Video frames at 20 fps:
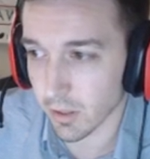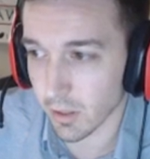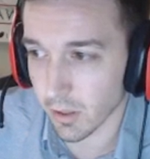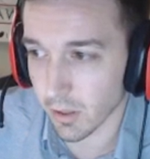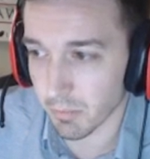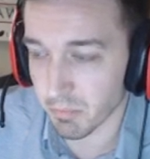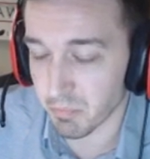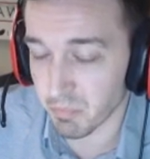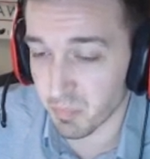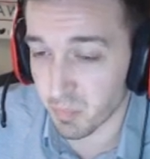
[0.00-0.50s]

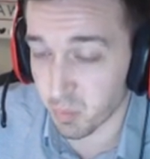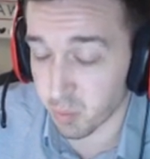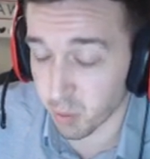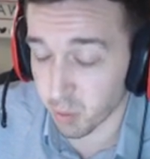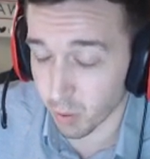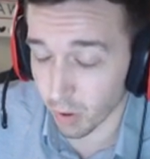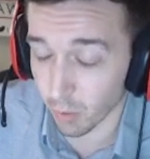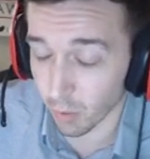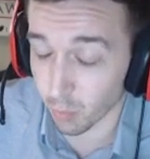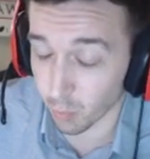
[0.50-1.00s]
a,
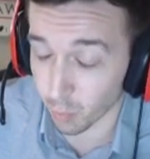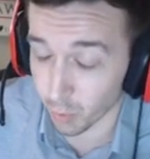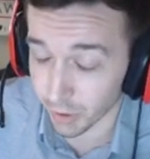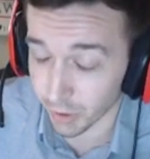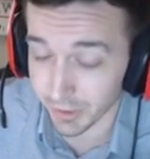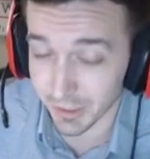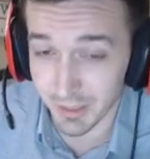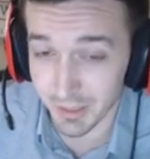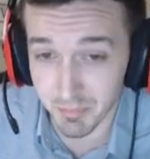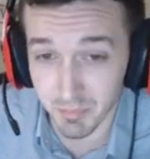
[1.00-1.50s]
a a
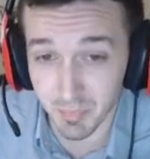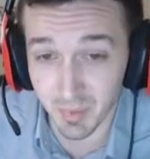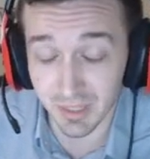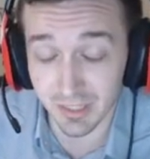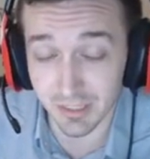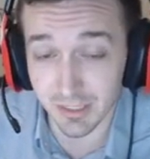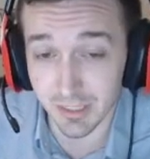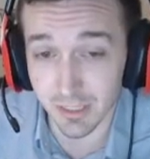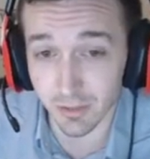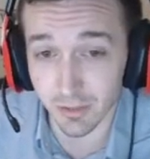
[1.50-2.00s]
really
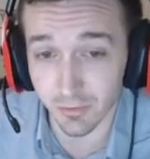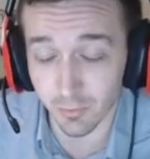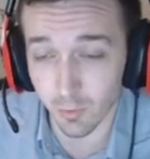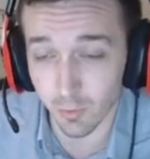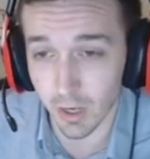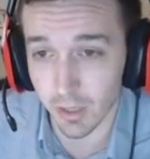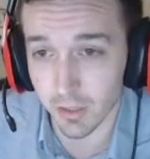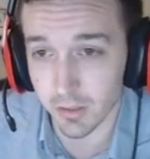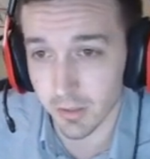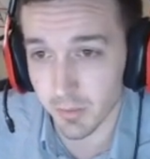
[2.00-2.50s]
big deal for
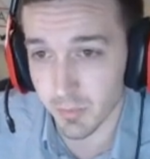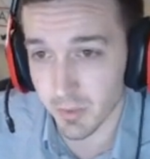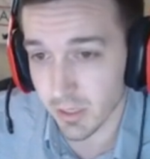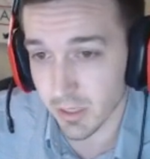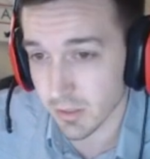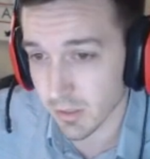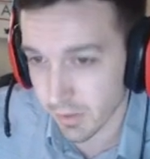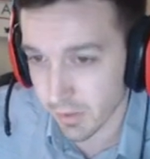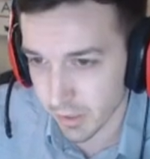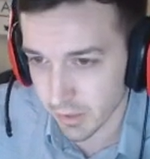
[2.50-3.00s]
Rocket League
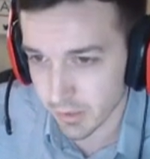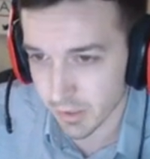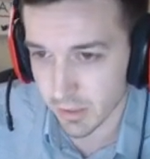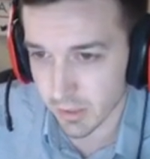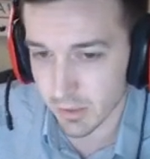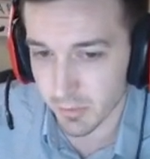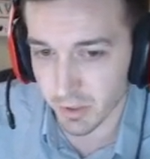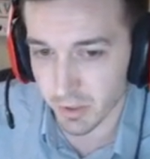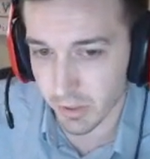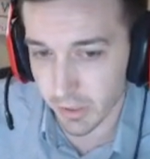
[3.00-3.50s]
because of the
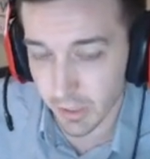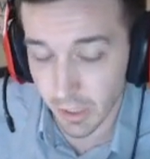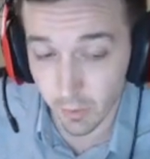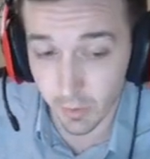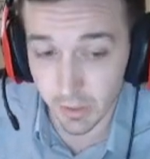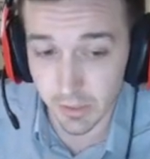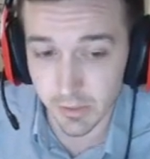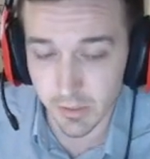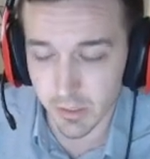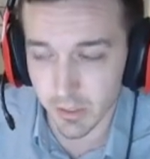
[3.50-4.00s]
accessibility and how
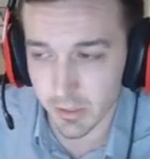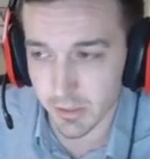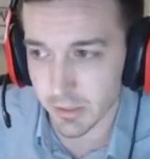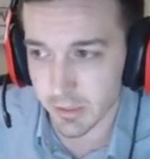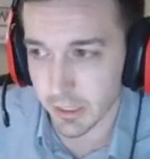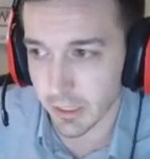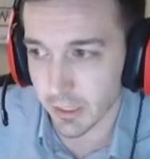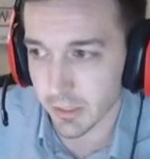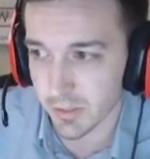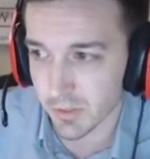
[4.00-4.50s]
easy it is
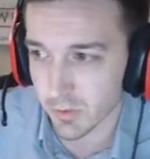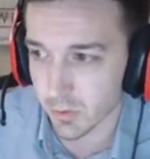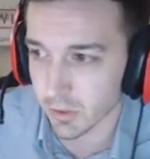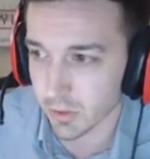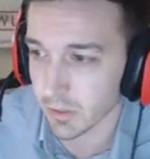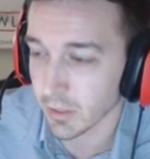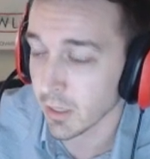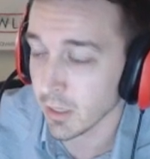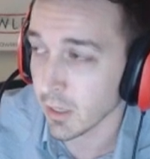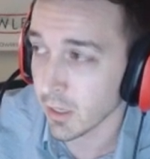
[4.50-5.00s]
to get into
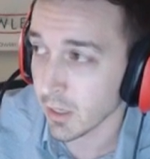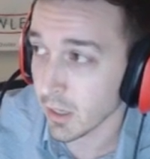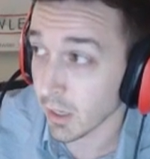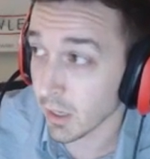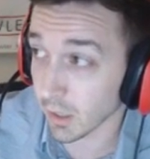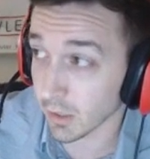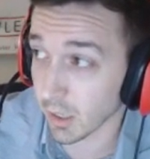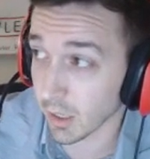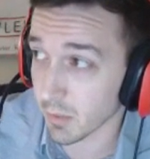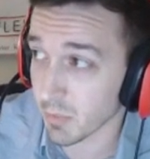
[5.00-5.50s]
it.
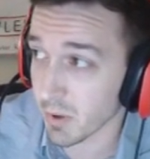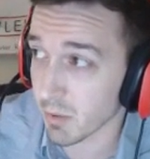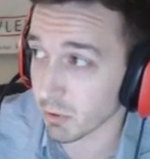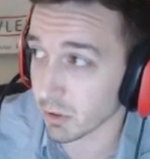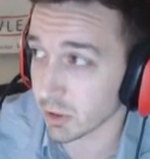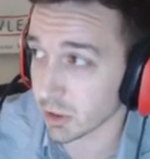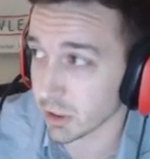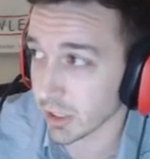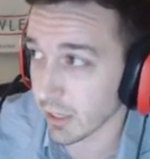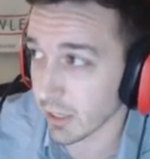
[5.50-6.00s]
A lot of people
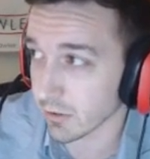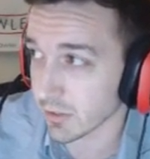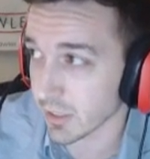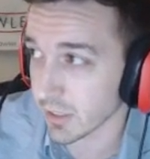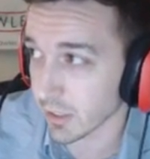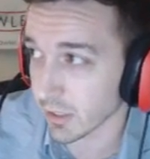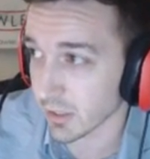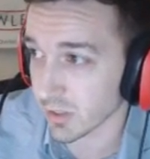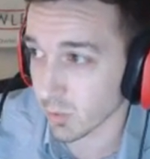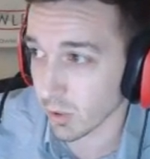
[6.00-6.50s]
in chat are
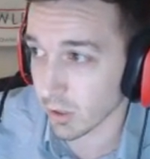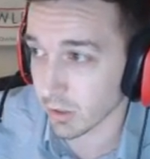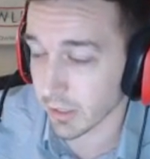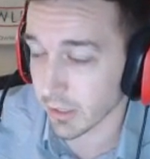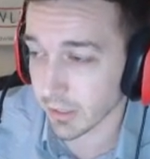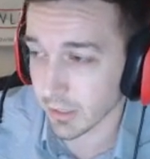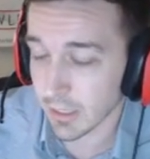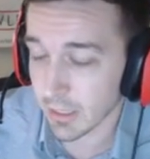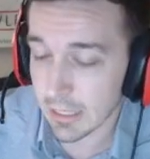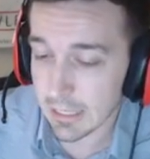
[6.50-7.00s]
saying as well,
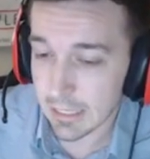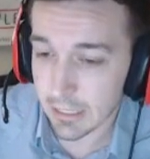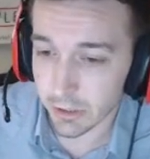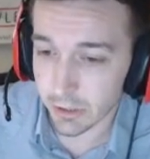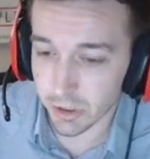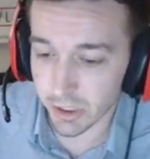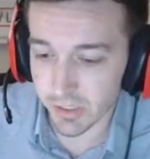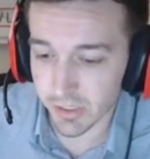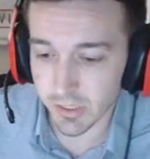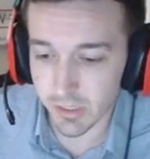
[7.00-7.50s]
like
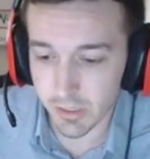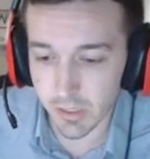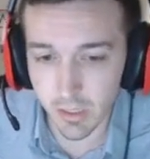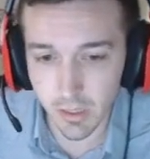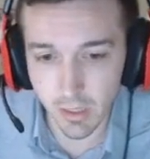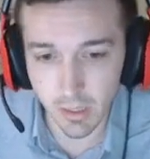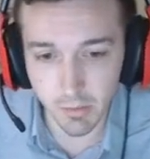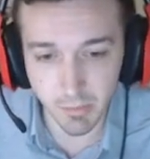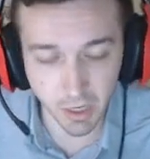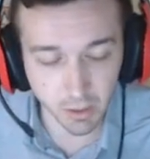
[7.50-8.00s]
just seeing
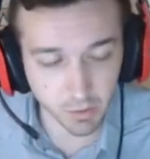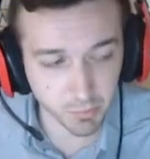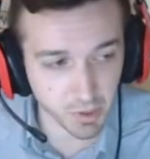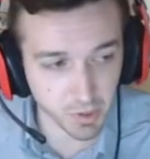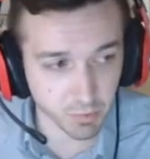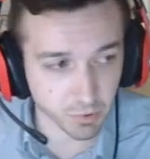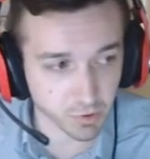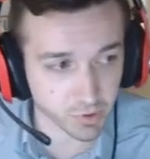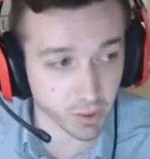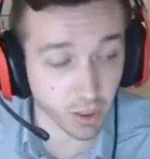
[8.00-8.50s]
the amount of
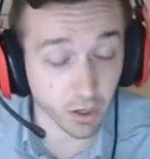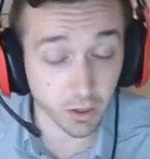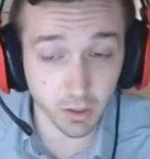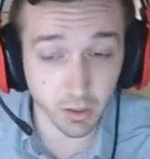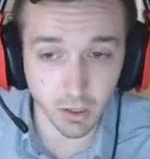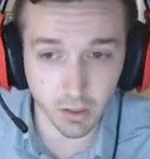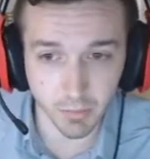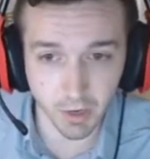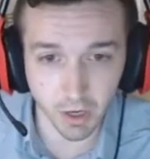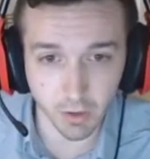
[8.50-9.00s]
people
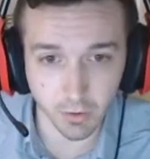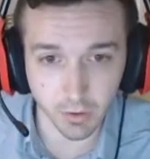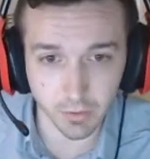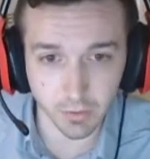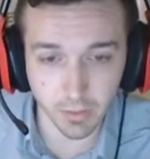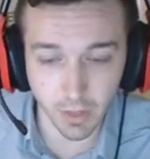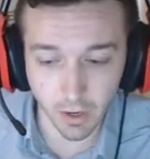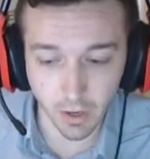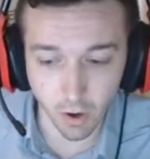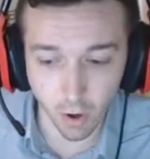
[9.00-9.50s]
talking about it
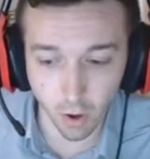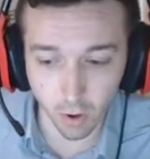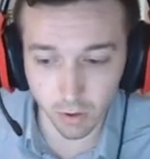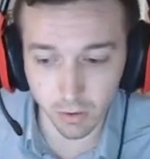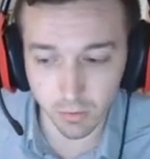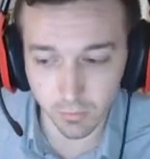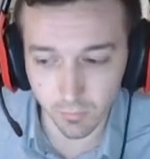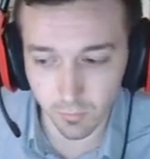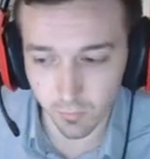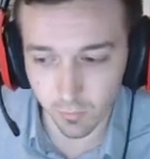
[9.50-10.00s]
that
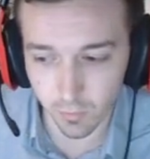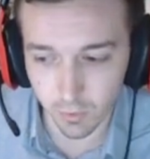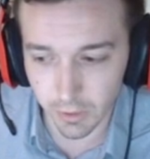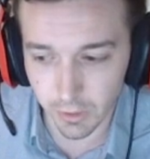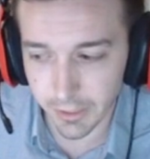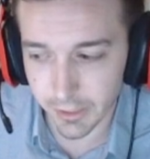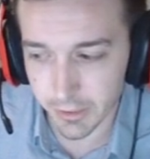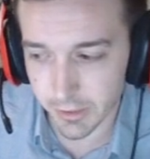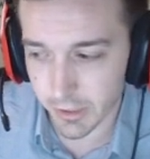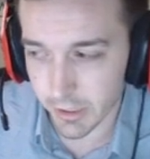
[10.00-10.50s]
aren't
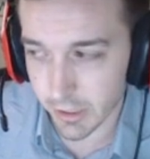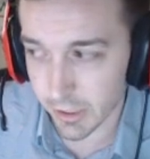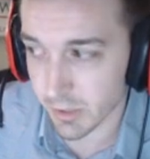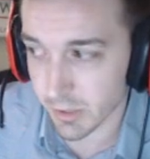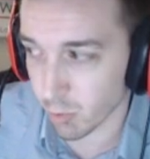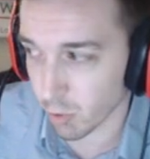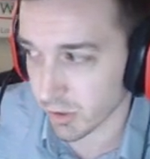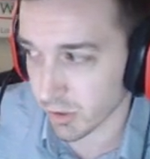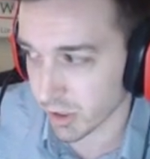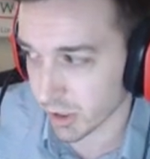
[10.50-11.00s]
related to
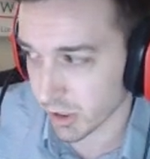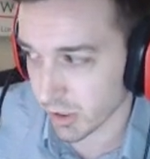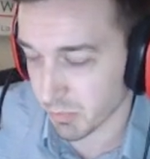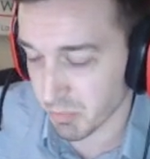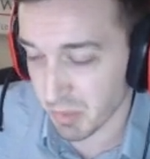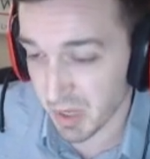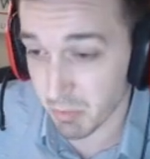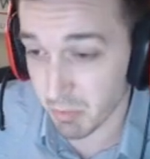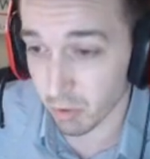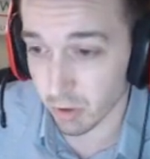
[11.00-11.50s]
esports, just
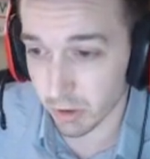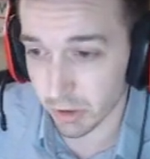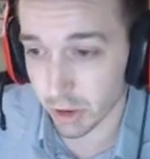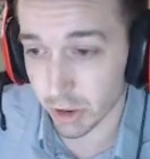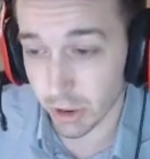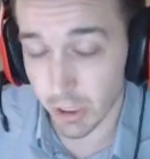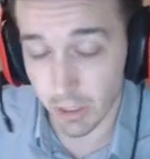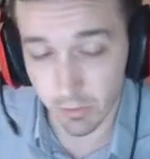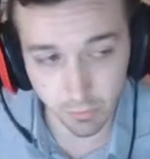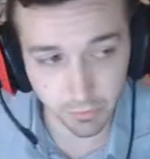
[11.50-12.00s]
people in
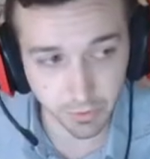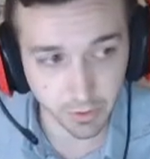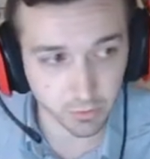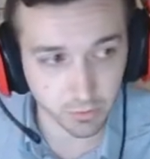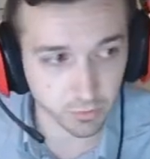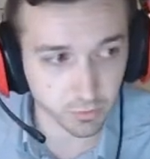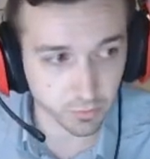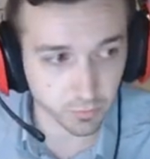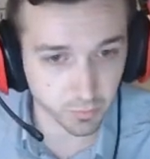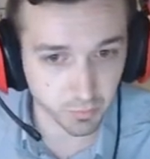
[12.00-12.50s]
general that
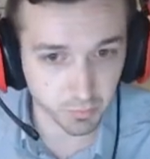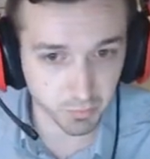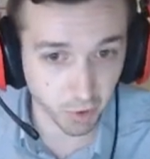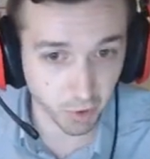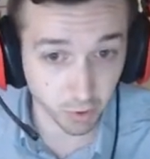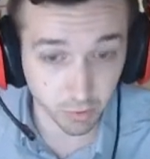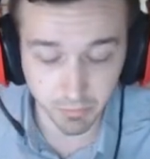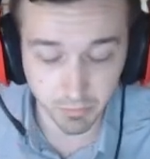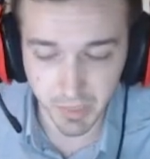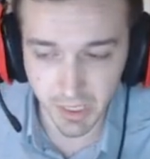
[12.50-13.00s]
are
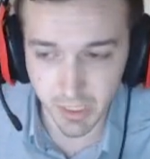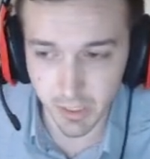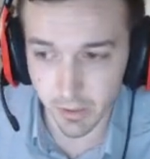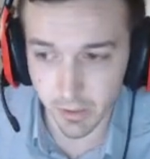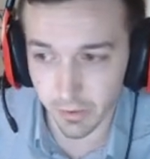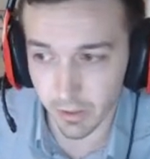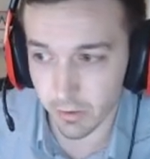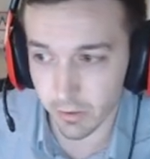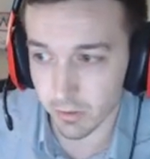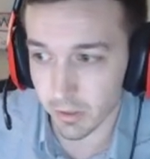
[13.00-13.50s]
part of media
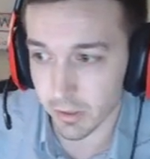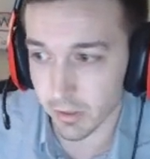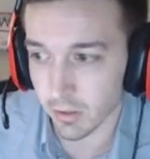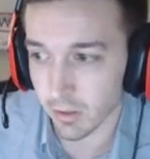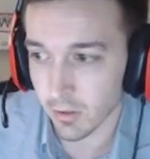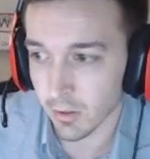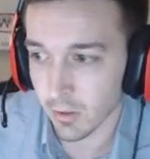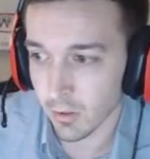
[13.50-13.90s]
that are like,